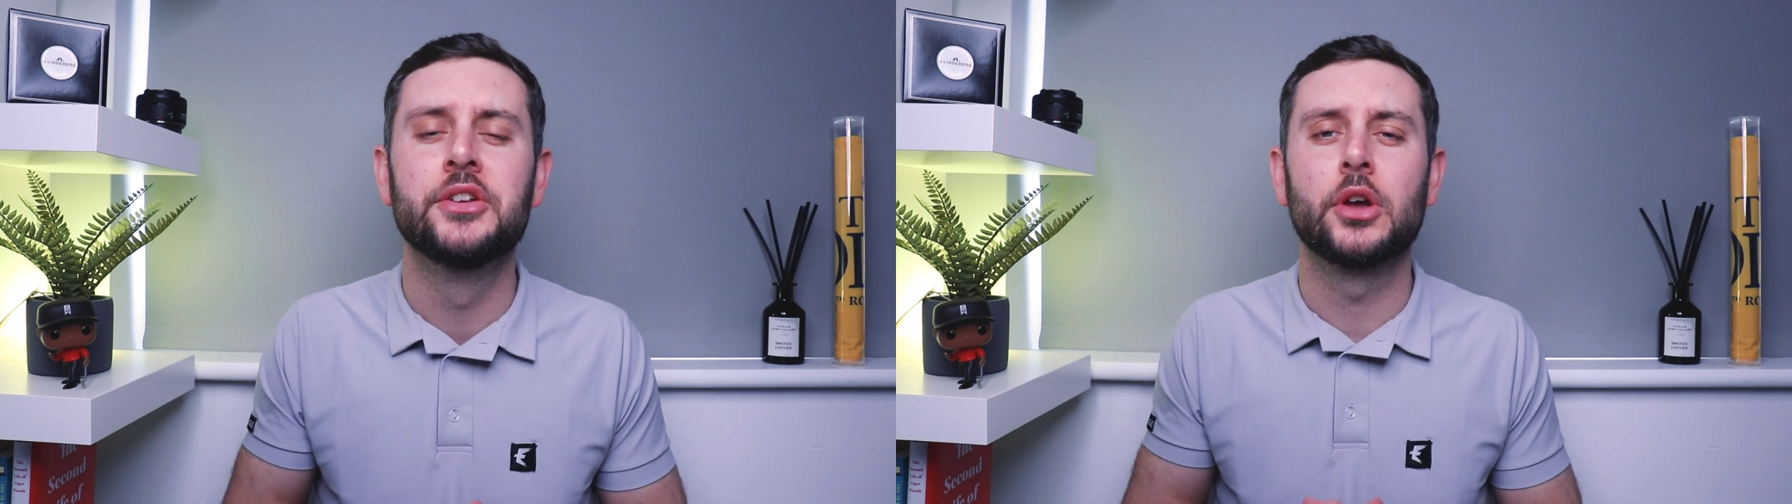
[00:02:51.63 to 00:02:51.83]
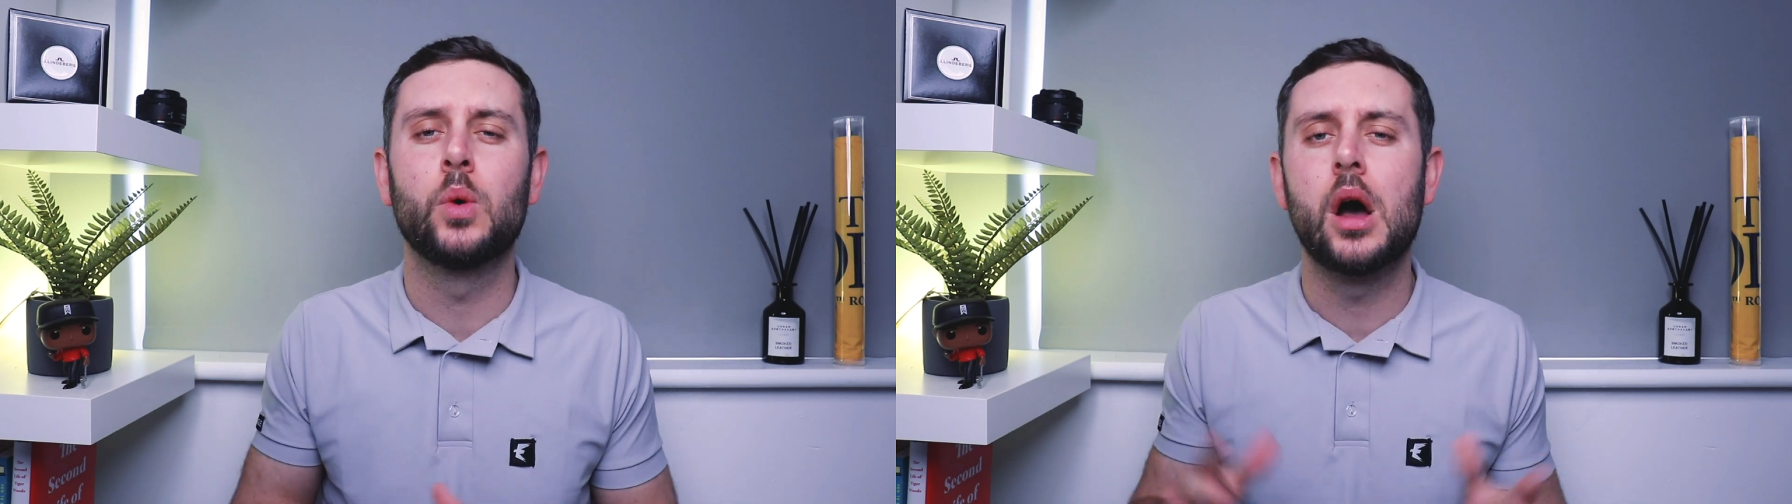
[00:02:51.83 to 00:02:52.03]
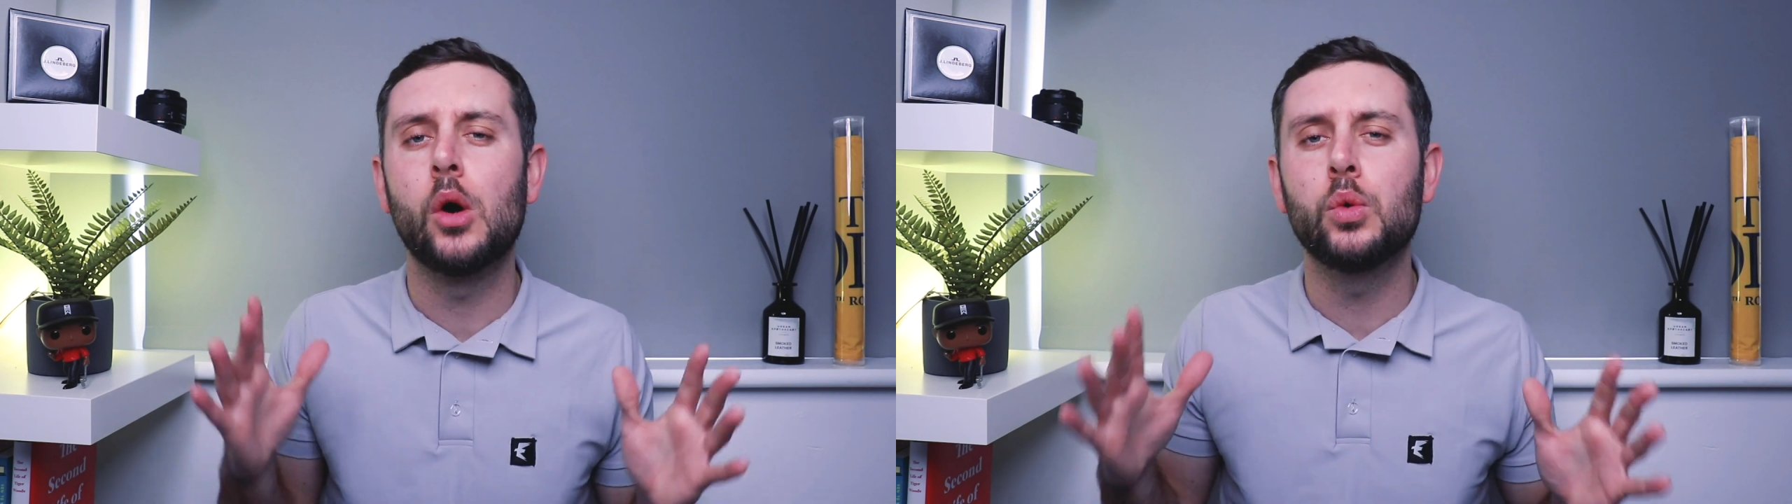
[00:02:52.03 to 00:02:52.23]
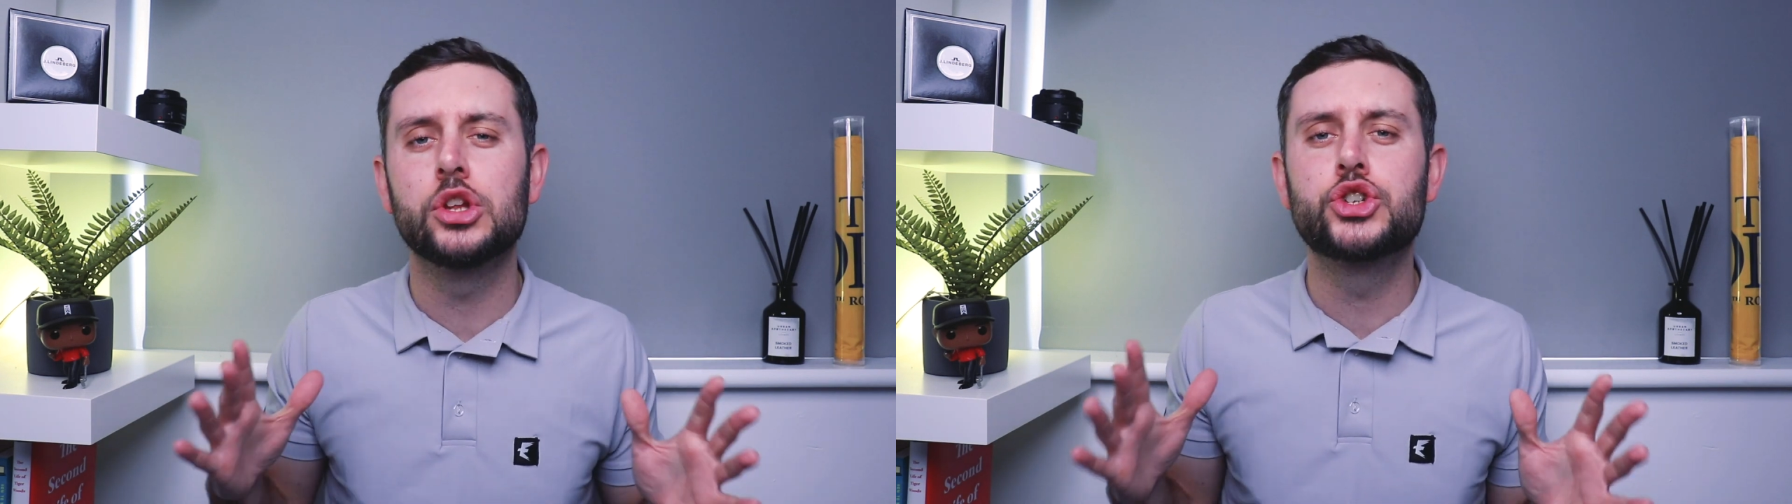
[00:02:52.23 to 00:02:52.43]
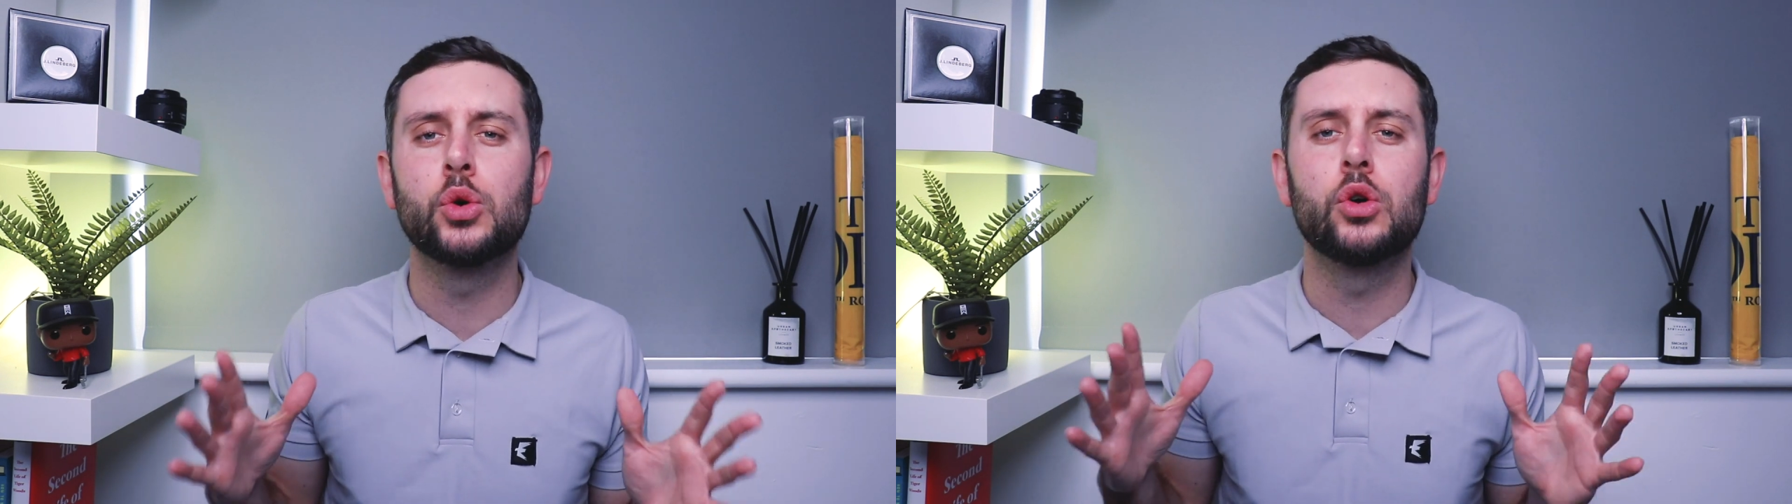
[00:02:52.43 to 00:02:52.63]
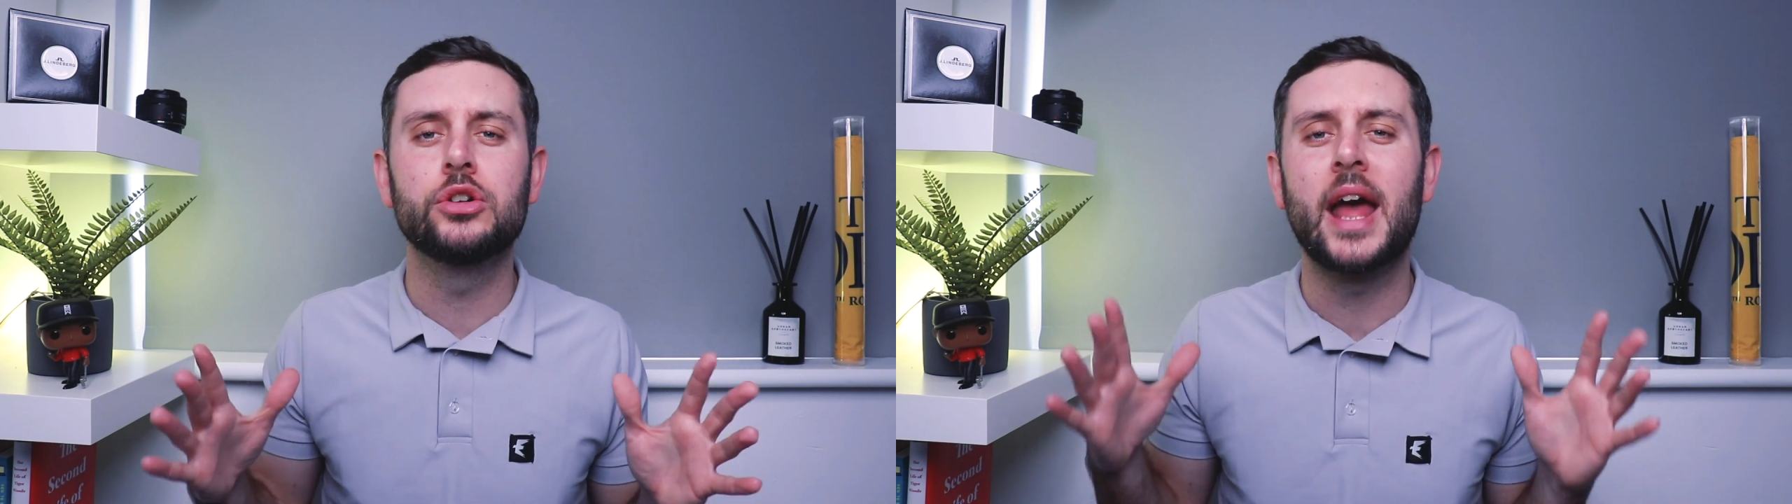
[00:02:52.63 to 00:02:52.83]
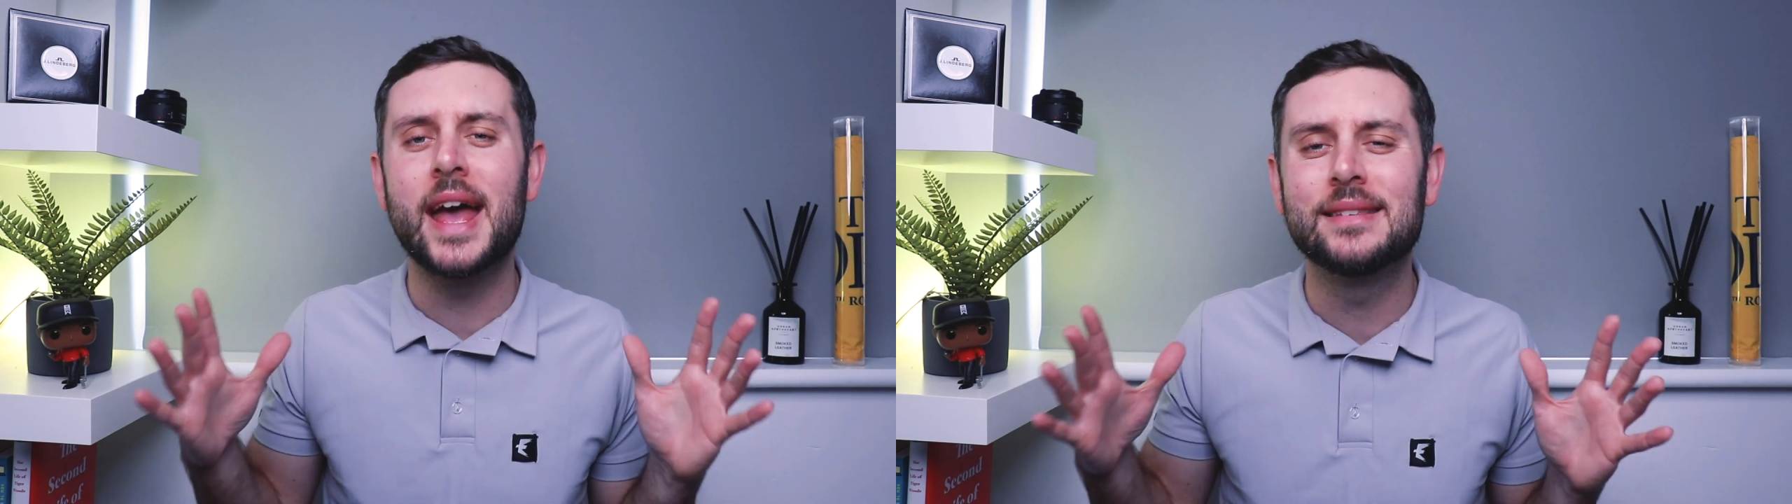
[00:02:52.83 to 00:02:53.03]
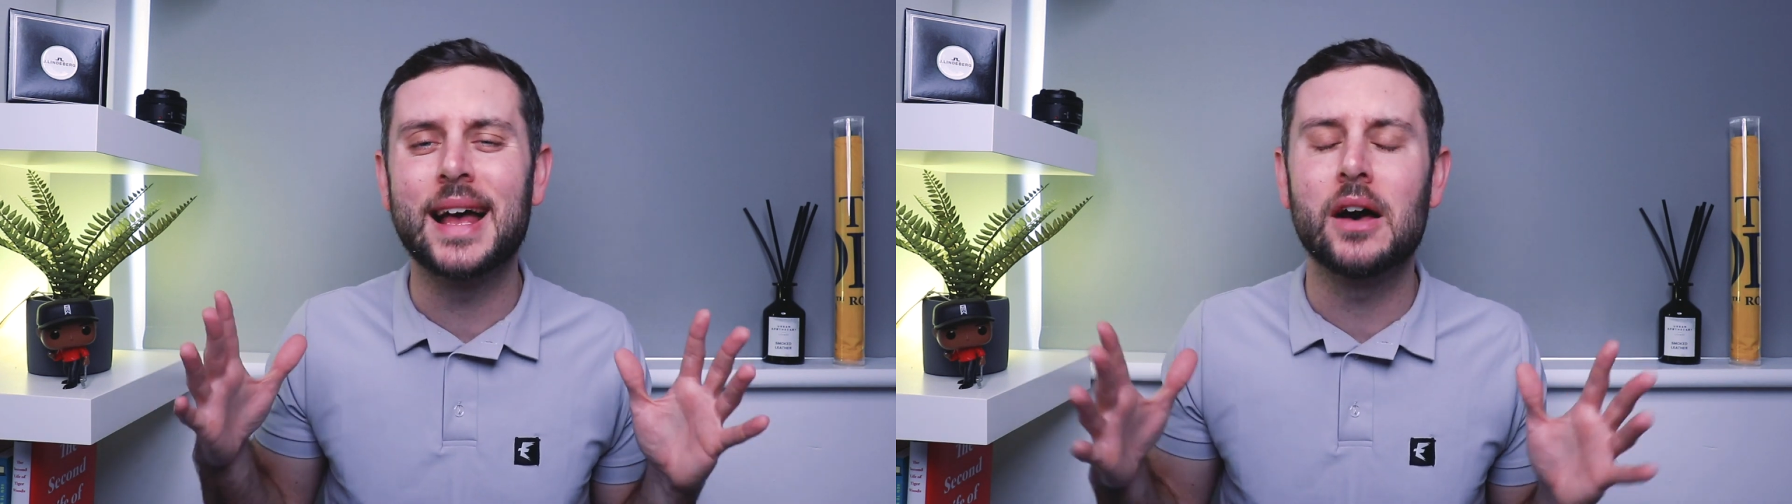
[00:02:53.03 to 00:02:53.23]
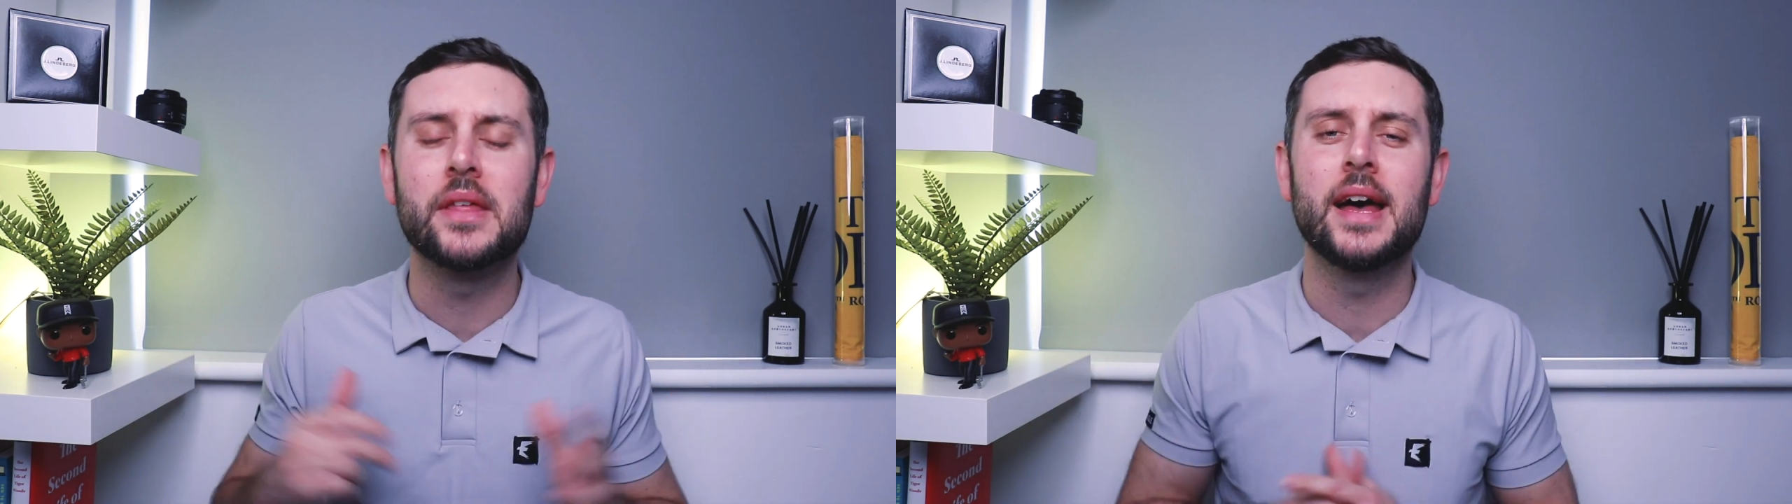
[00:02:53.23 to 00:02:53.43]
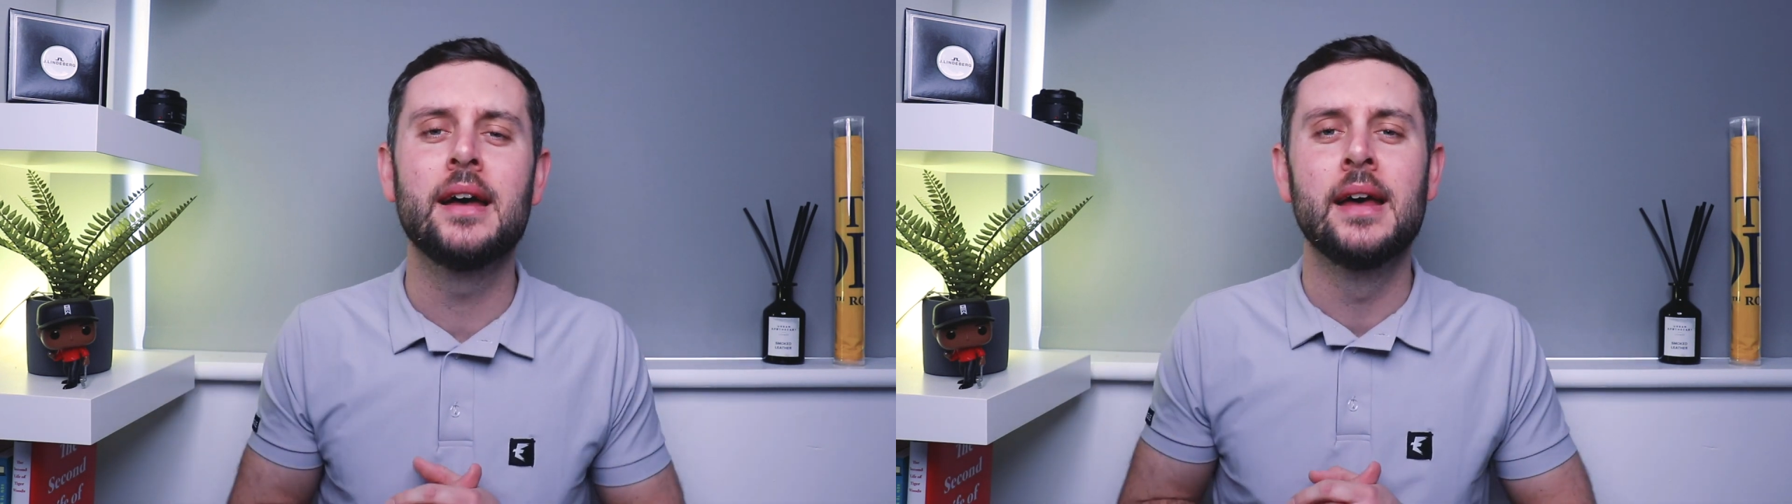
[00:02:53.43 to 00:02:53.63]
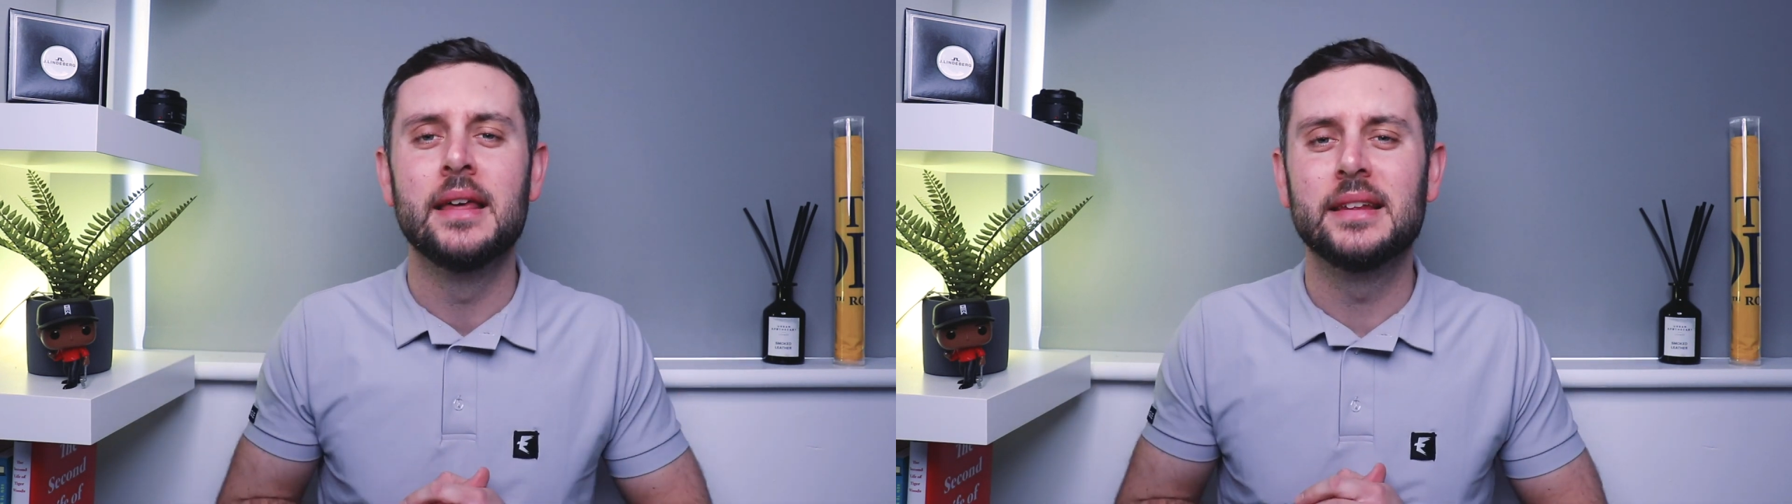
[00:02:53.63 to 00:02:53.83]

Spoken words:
so all the Jordan heads out there,